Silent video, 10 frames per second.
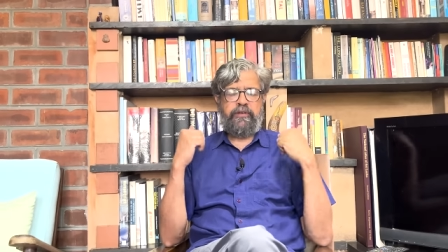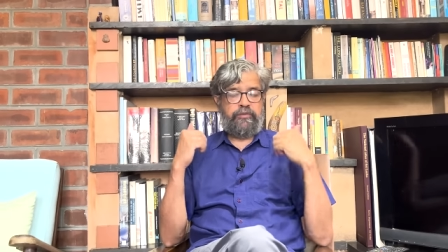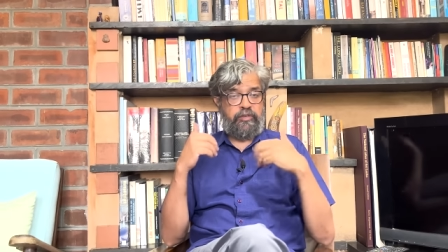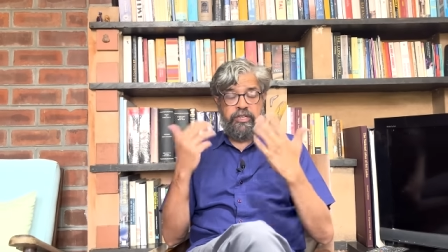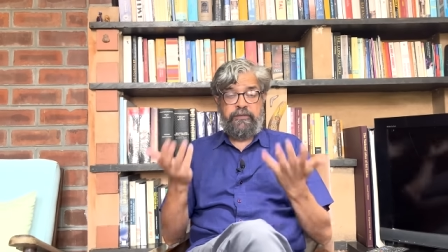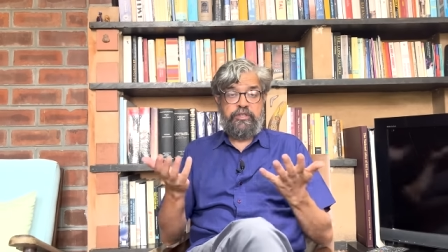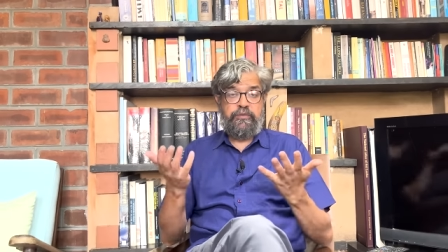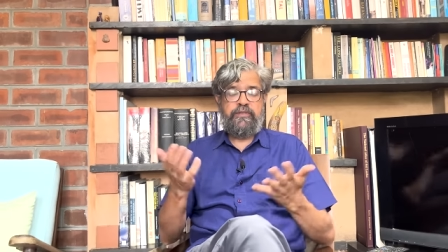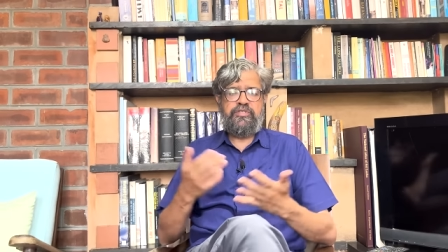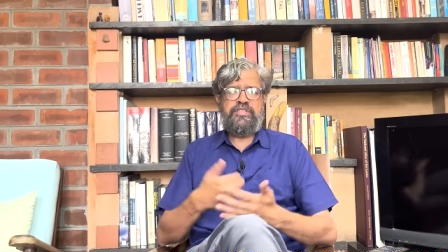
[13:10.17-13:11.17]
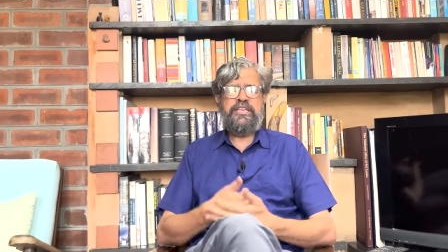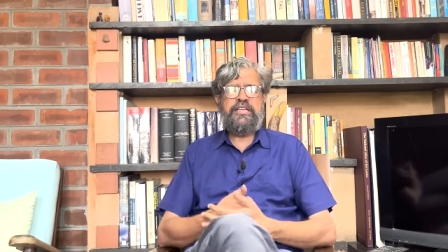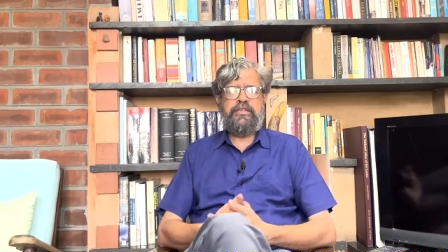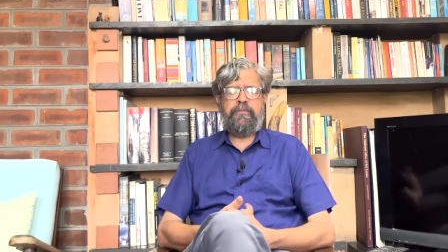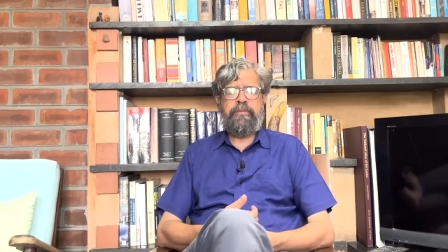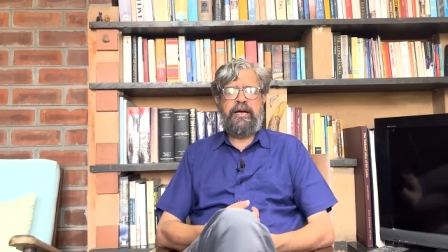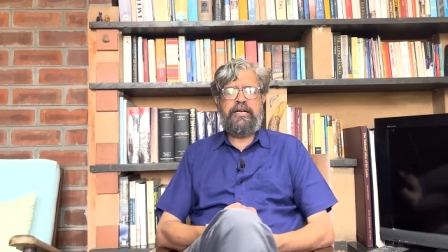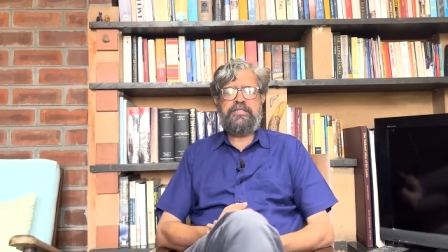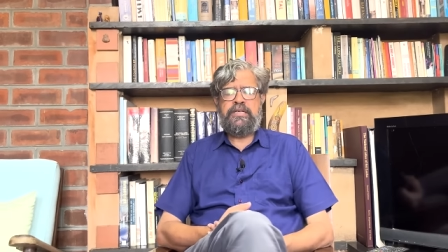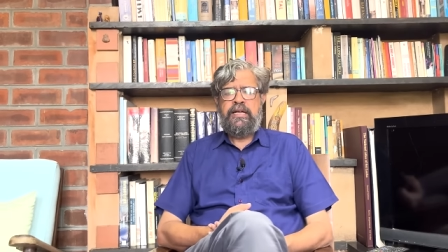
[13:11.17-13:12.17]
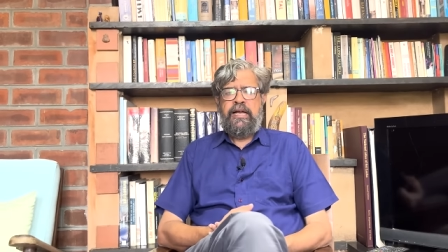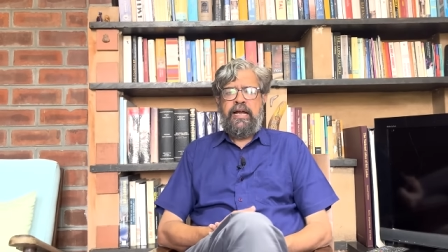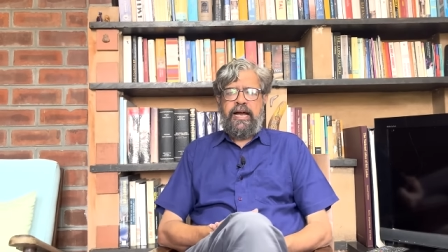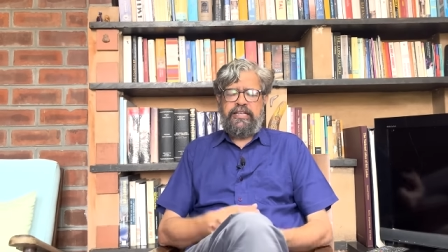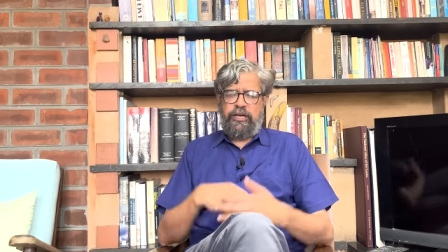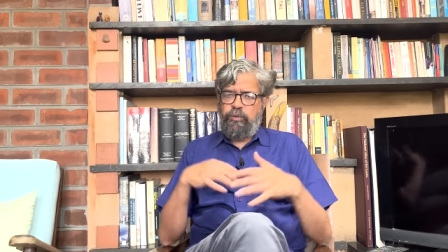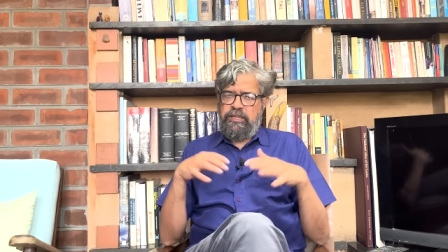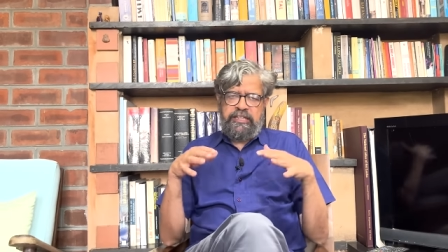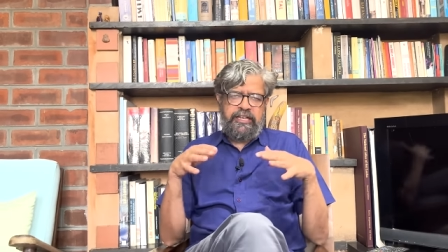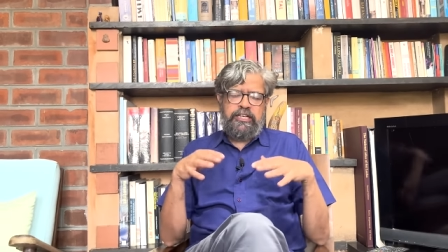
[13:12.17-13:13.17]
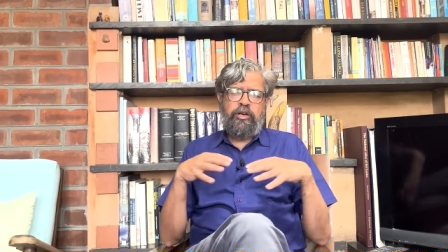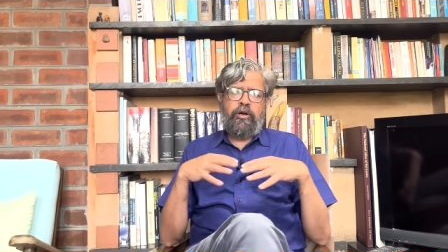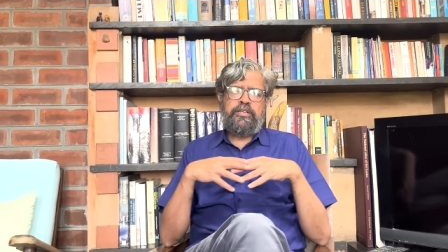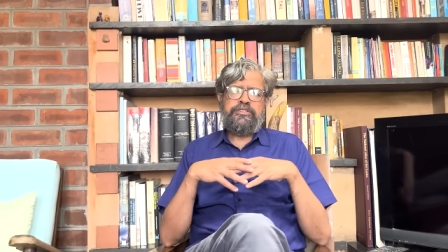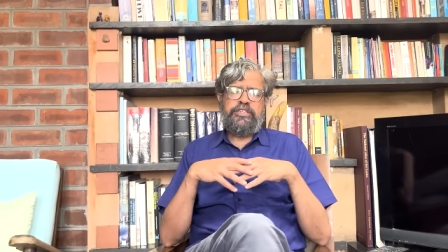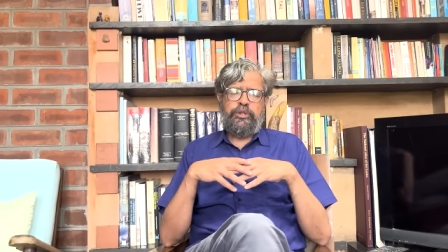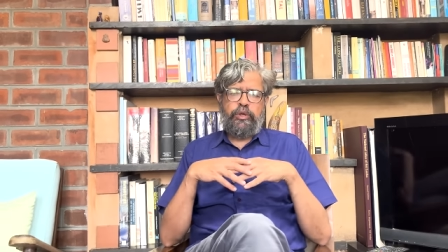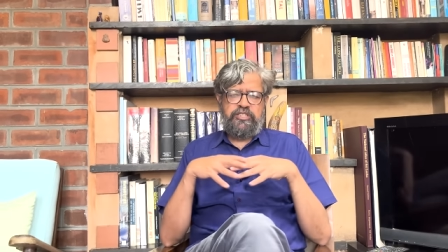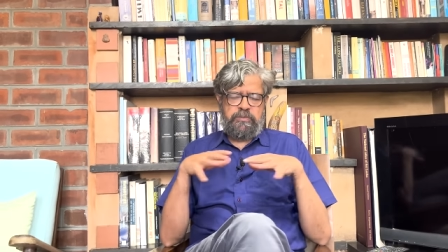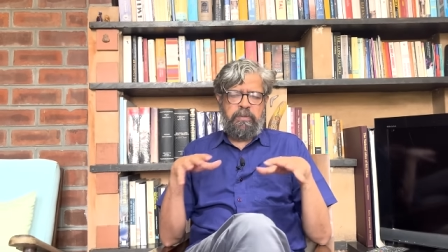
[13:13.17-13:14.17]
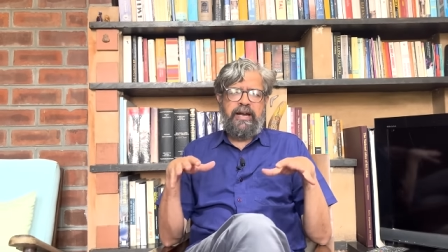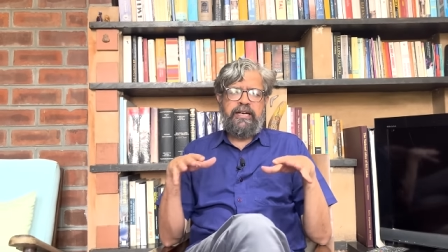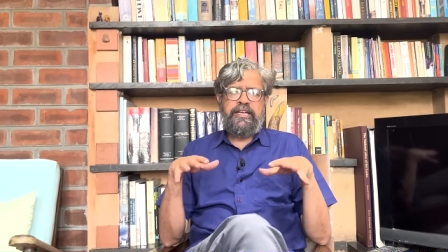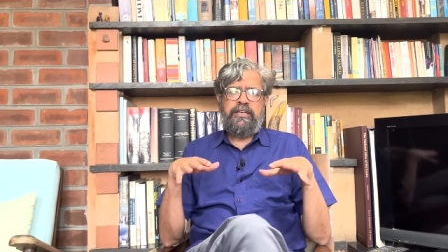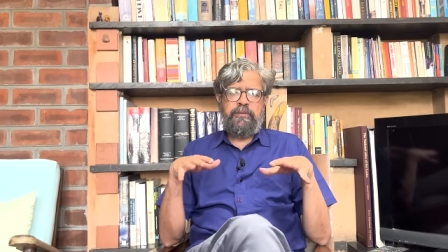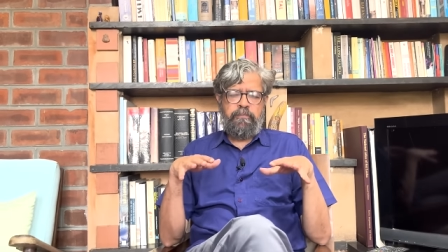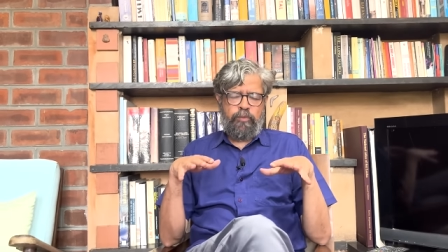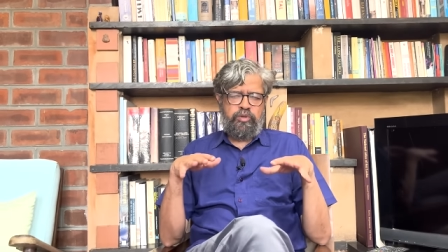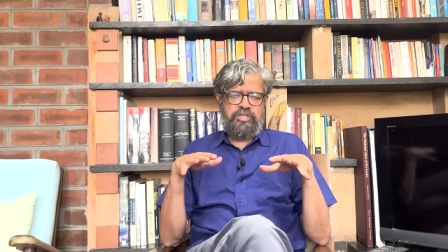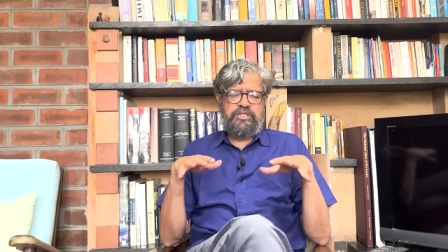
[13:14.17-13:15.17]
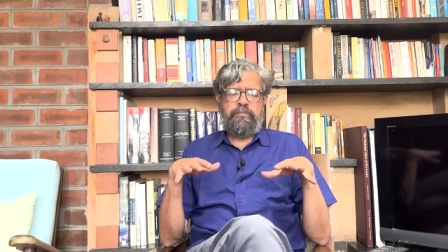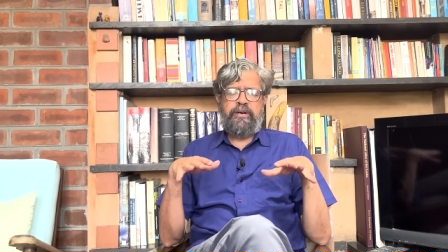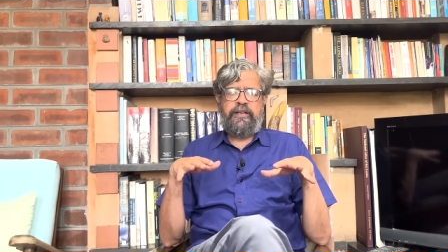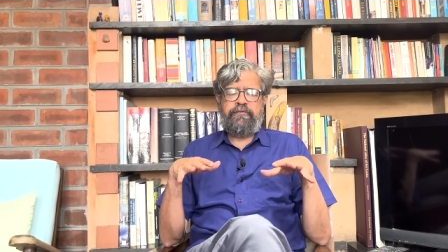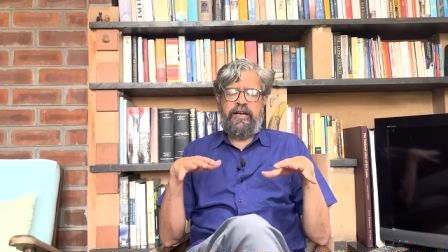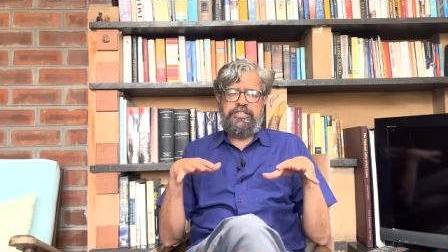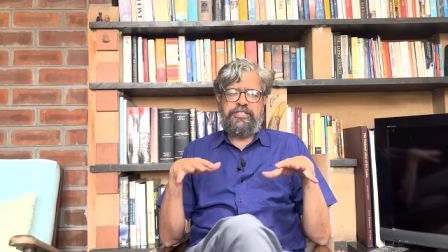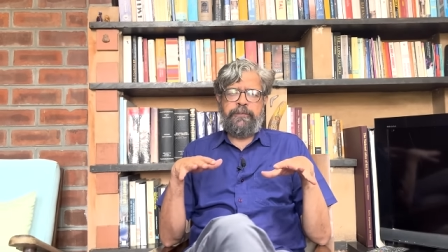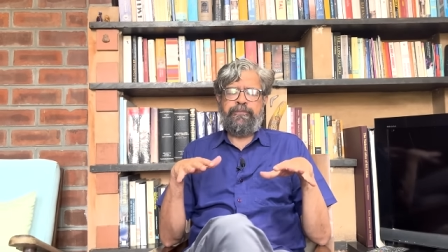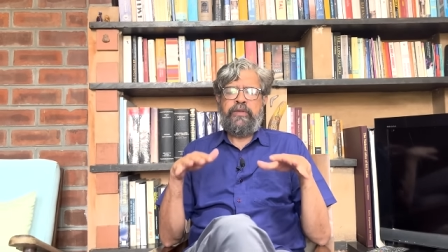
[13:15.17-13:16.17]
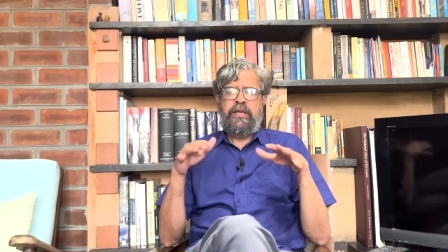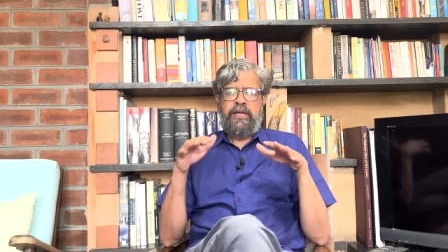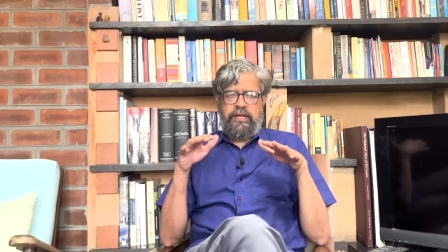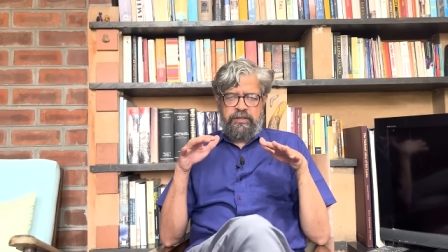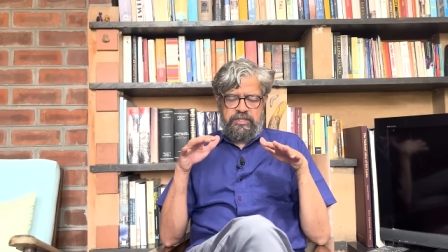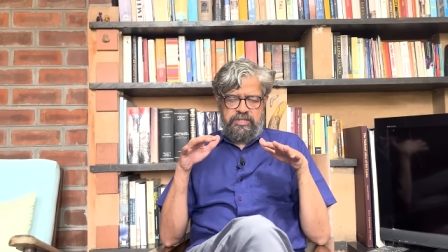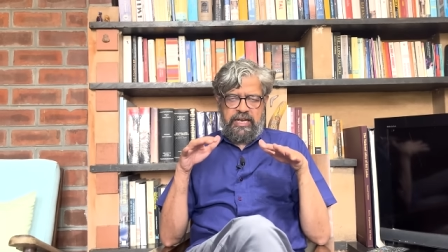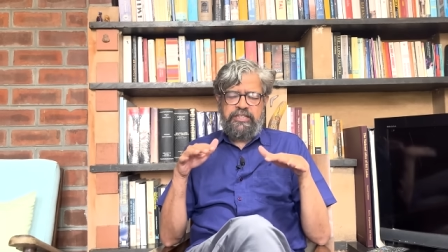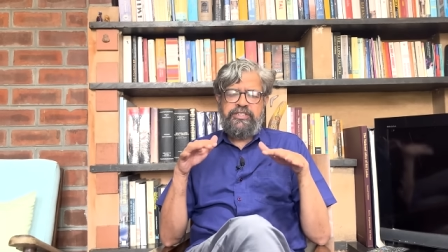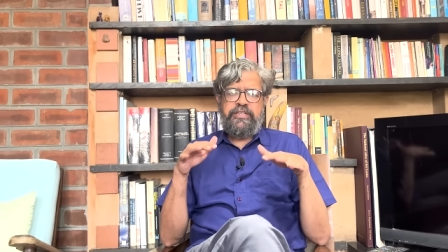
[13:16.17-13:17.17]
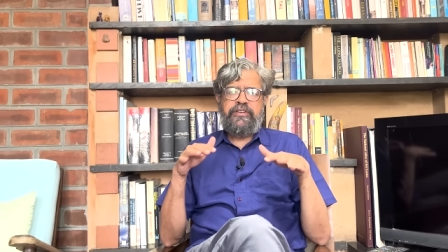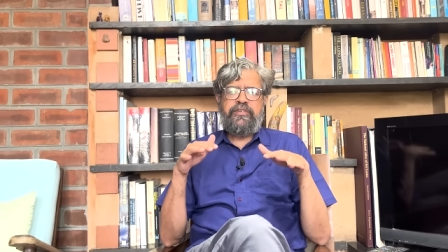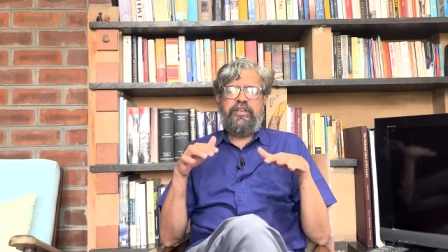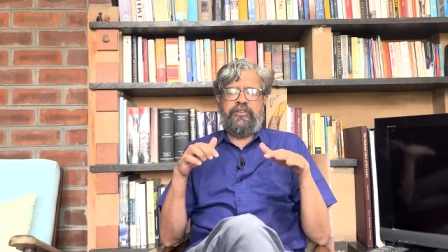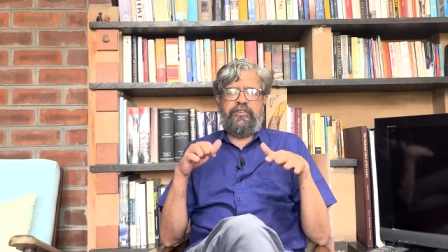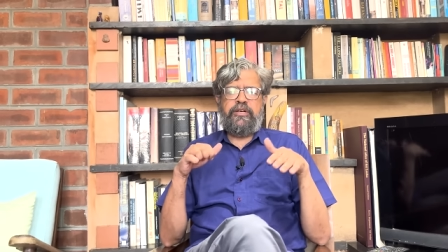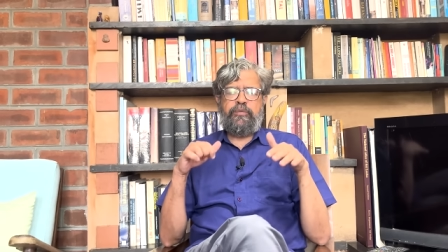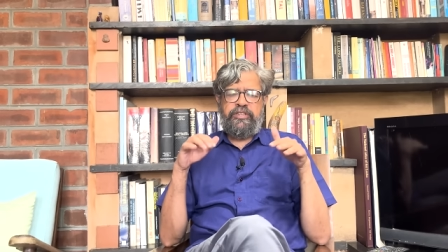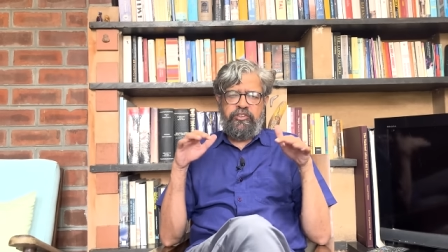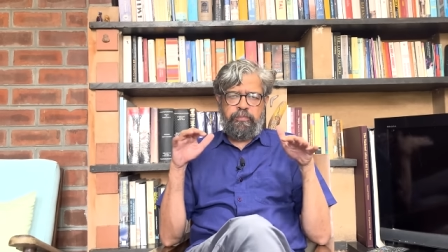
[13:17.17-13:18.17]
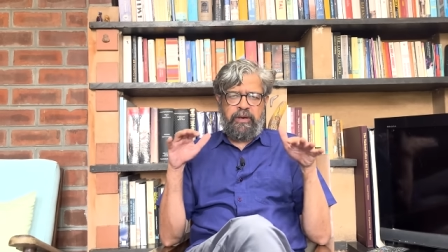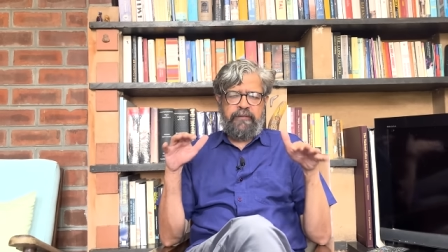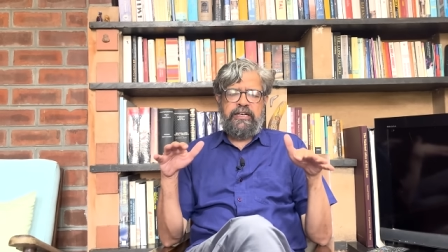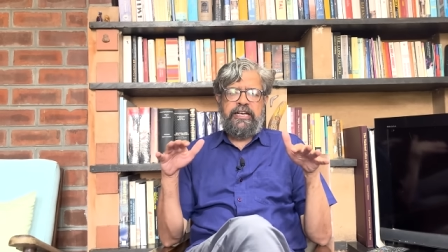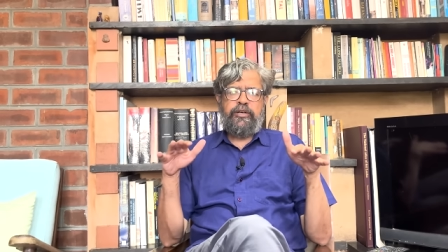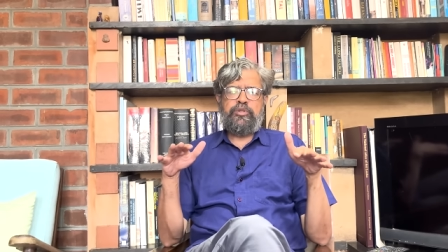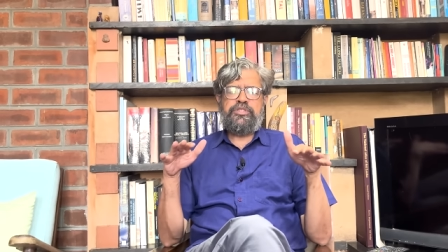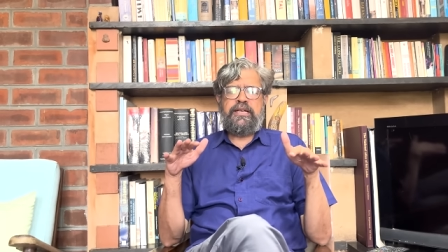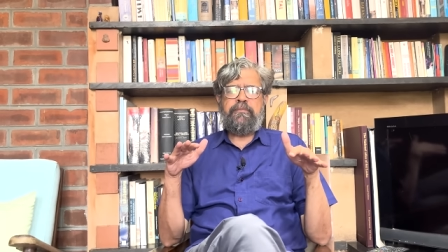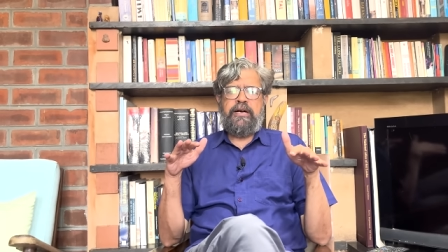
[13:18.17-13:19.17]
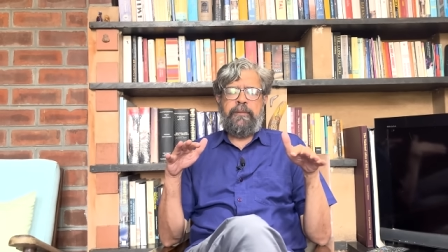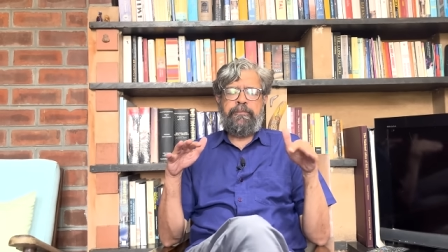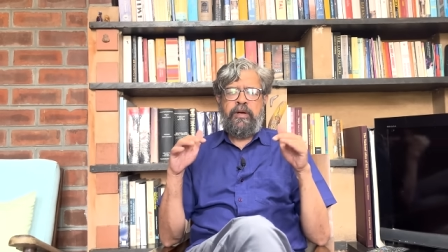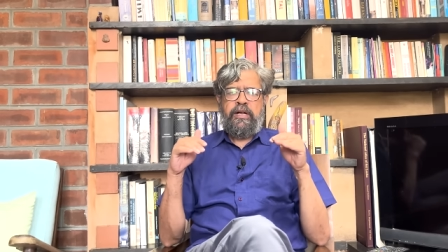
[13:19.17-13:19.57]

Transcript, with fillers: of the city, which we have seen in the past, and that will gridlock us into expanding in a more systematic fashion. The challenge here is this, that when these private layouts come up,